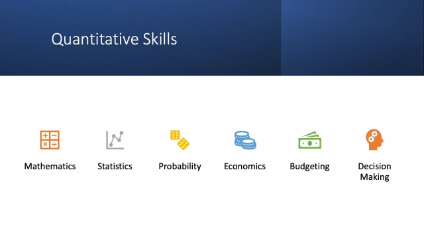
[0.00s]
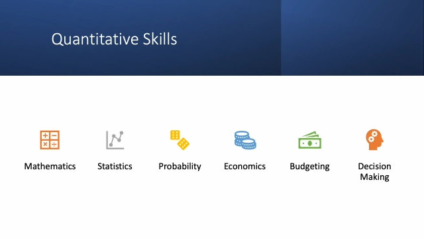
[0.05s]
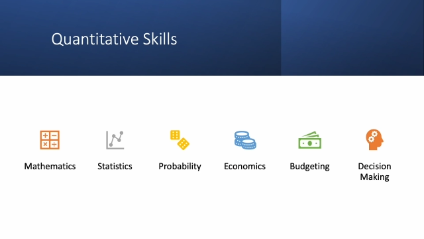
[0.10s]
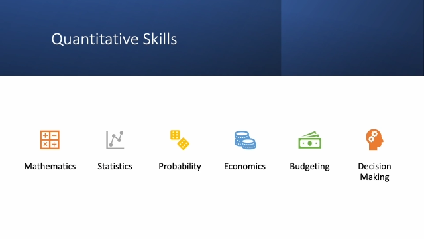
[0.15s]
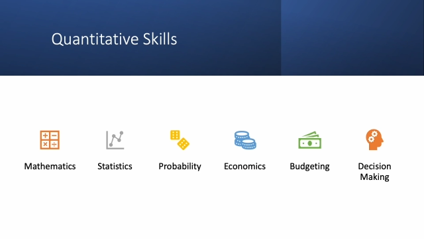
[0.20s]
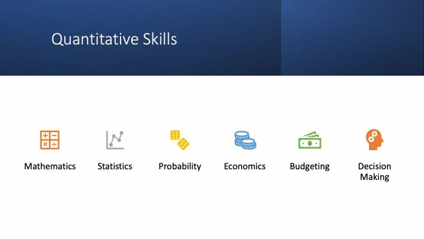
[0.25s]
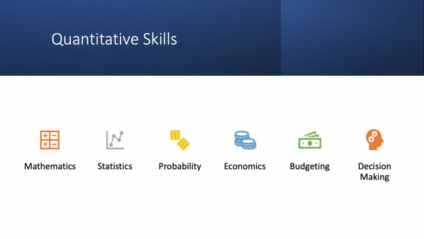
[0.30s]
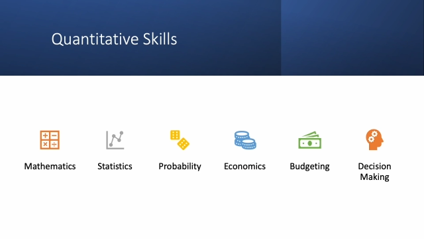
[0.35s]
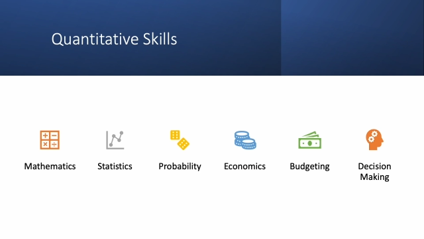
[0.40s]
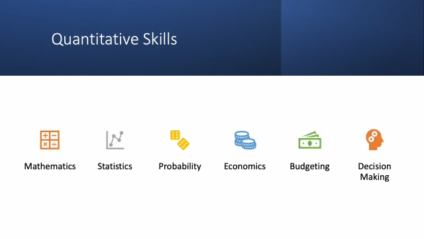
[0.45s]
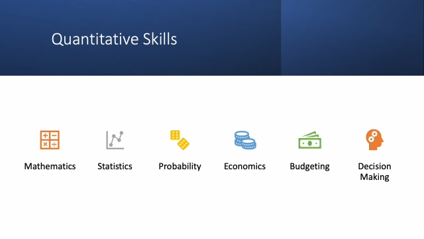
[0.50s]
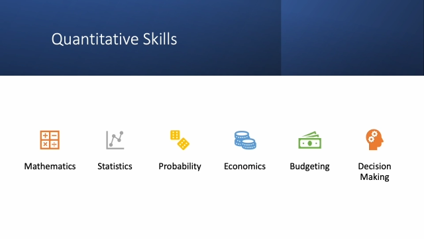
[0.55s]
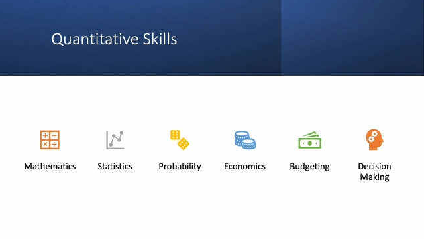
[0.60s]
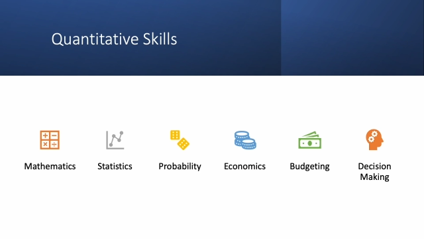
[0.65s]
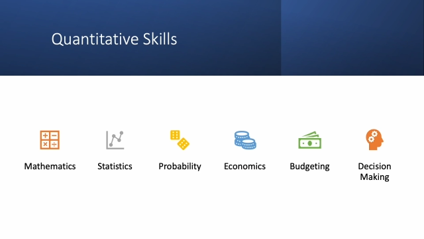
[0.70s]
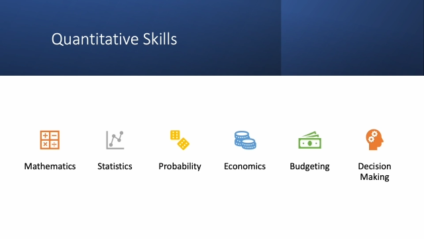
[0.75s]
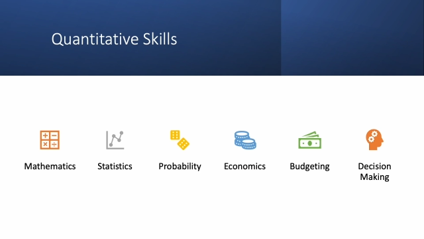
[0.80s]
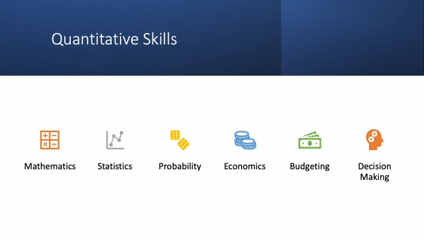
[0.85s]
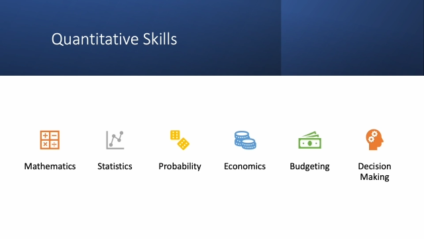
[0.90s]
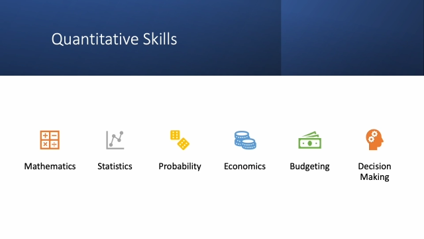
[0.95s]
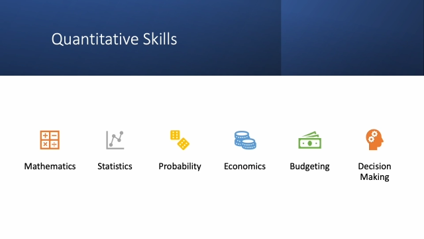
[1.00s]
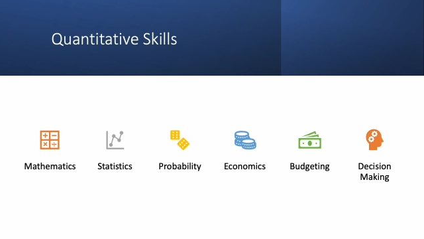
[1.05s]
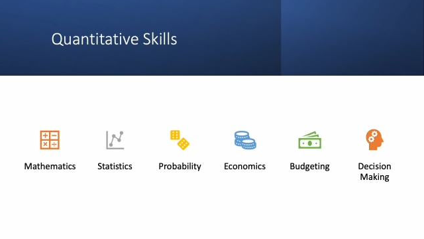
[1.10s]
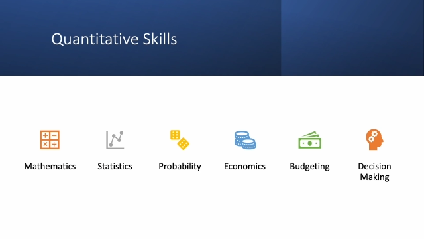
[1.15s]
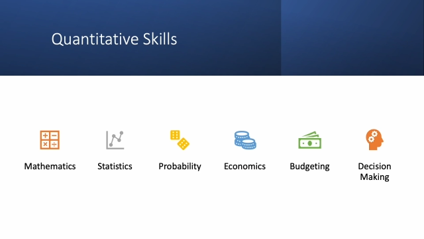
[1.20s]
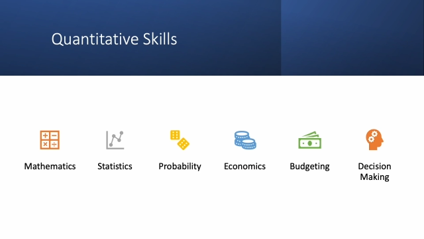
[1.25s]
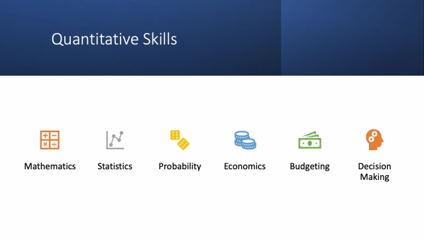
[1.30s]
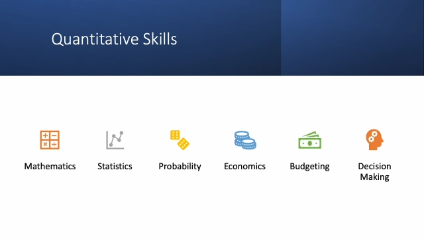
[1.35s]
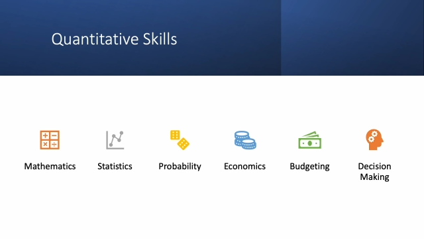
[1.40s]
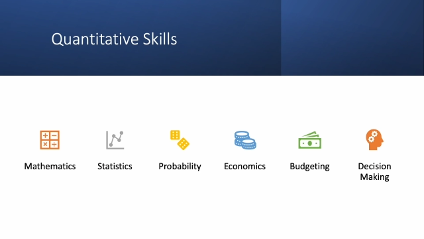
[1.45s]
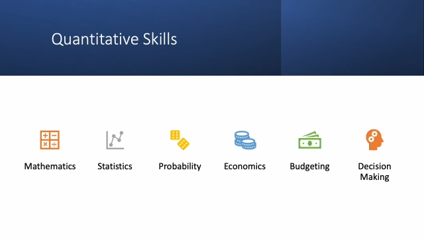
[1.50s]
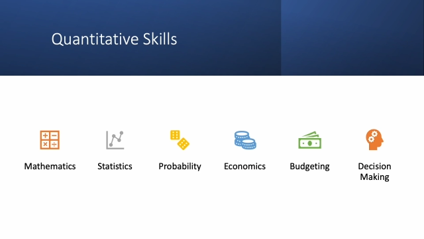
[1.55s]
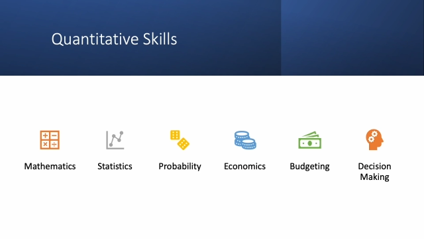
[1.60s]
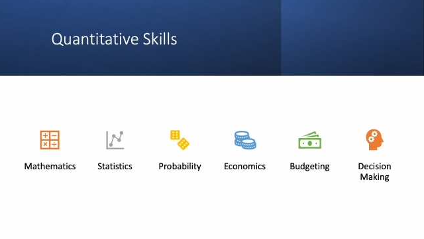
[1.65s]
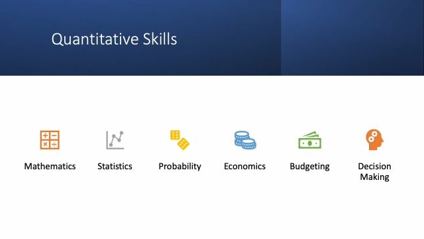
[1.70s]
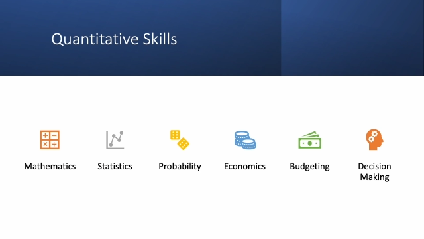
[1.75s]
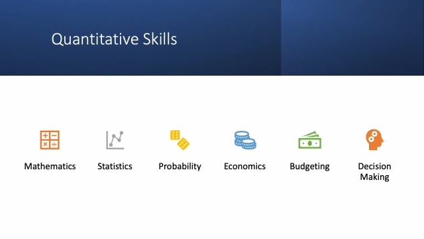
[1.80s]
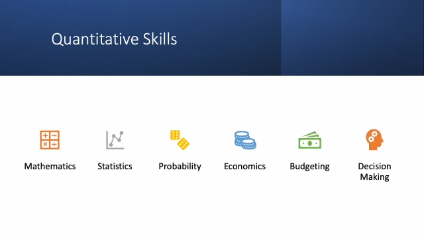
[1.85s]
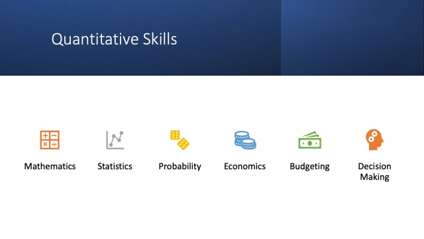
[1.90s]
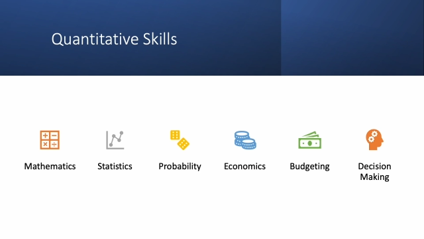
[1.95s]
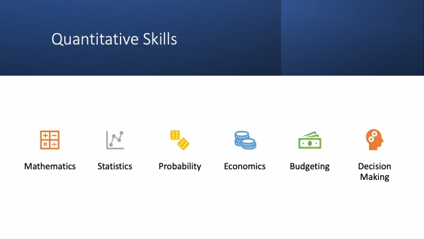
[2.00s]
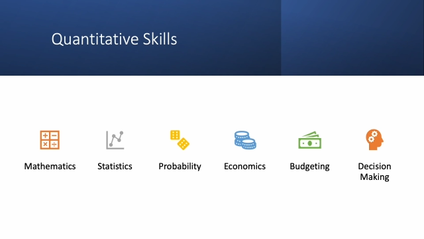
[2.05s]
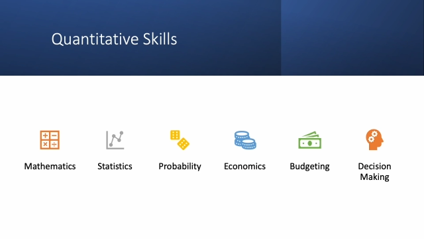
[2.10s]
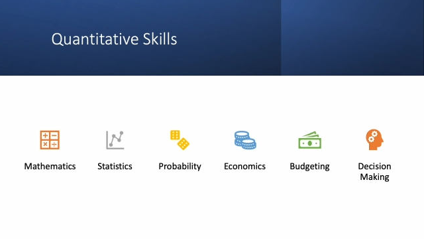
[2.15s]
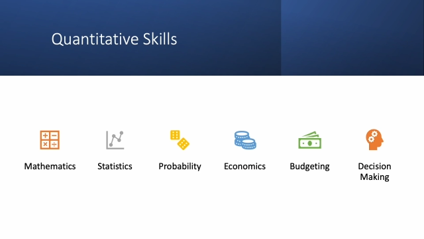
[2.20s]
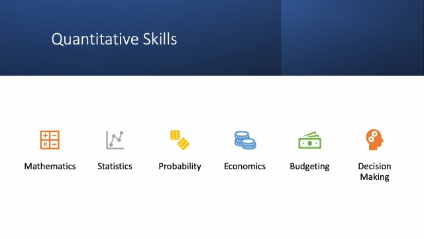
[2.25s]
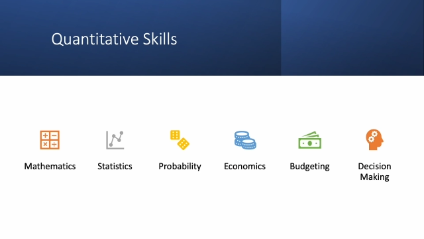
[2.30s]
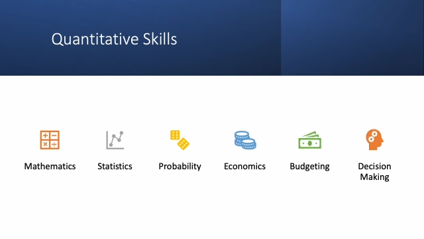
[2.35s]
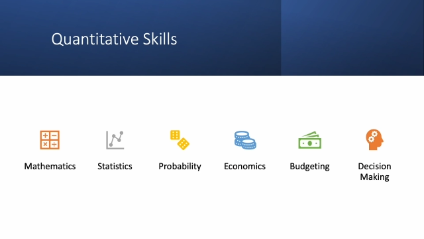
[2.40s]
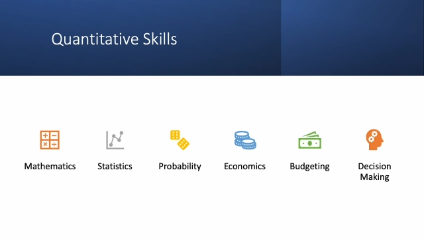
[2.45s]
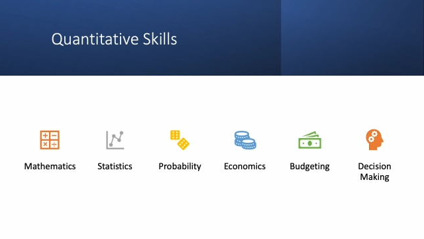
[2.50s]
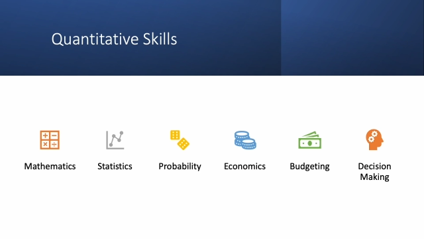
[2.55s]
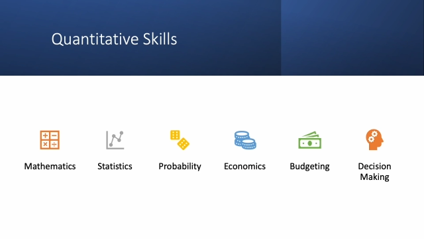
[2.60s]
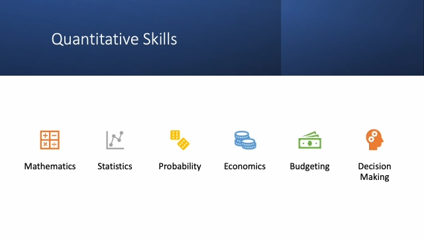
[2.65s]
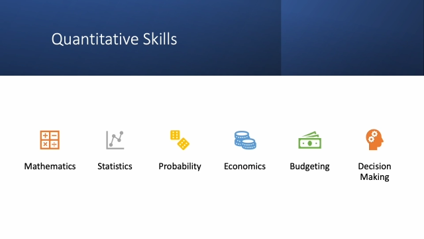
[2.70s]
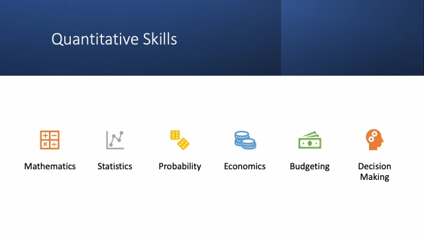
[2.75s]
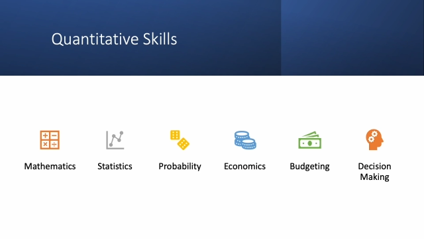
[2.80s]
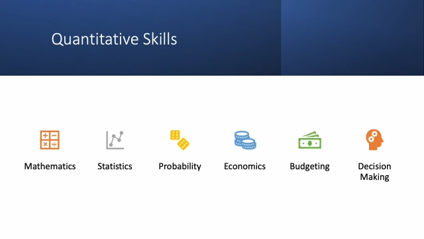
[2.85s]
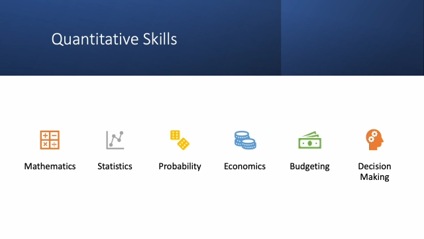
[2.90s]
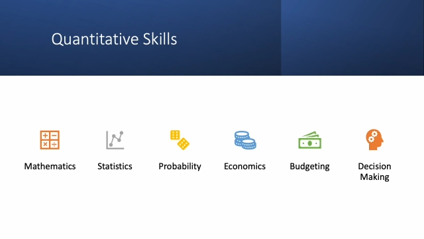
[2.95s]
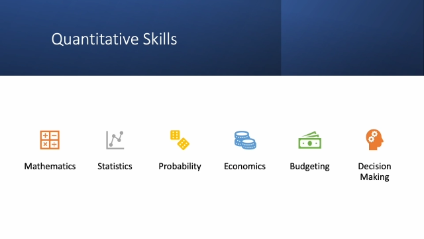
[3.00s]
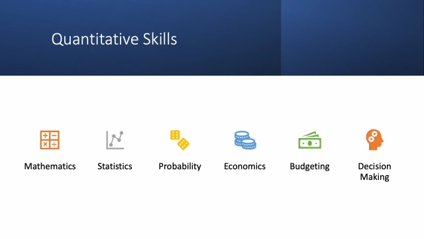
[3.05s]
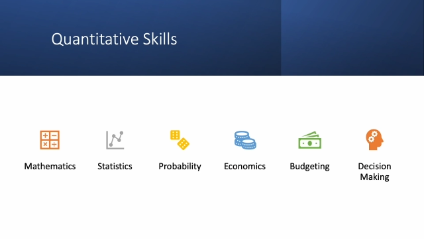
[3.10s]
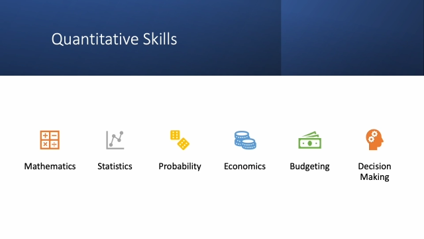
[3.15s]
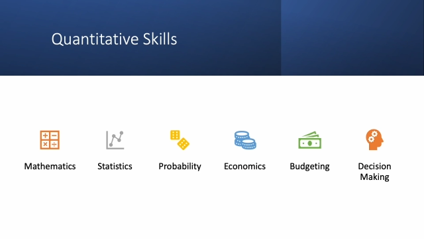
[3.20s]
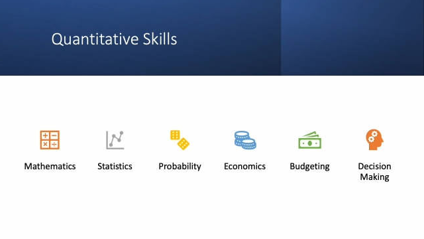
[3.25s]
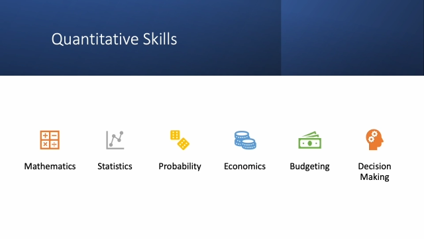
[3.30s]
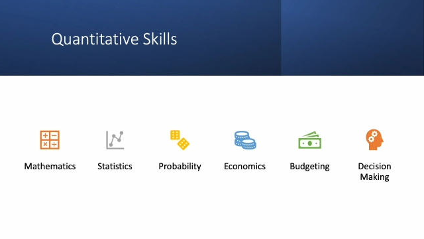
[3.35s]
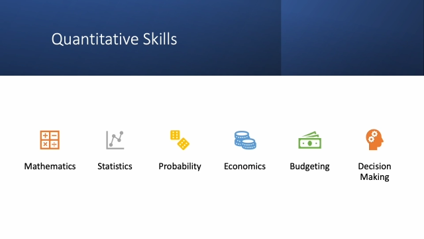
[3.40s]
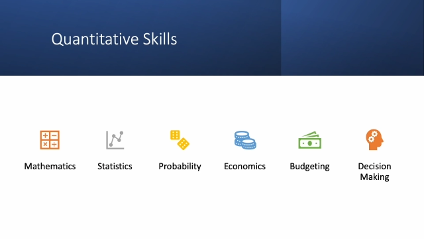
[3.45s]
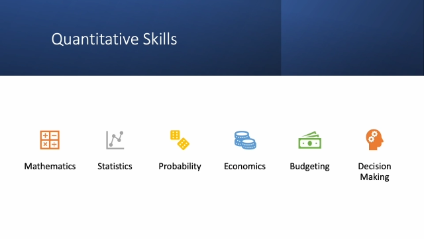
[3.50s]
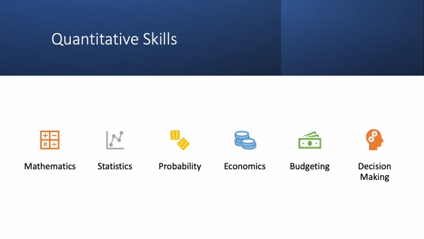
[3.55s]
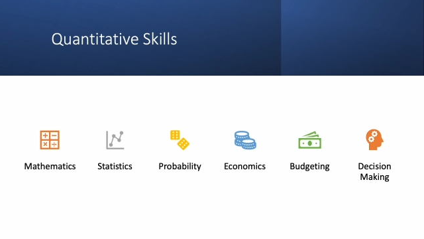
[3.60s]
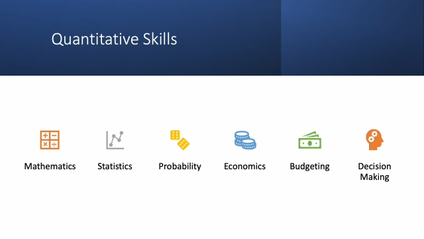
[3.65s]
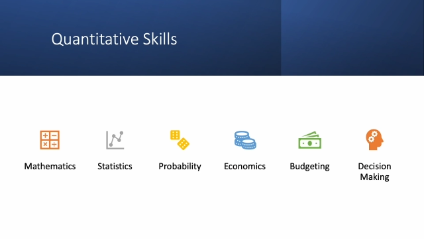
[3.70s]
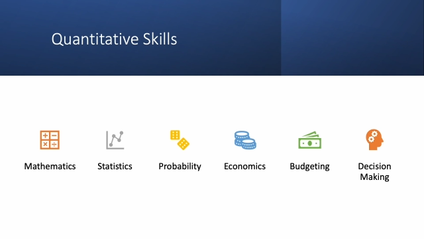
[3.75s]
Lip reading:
Nobody's mouth can be seen.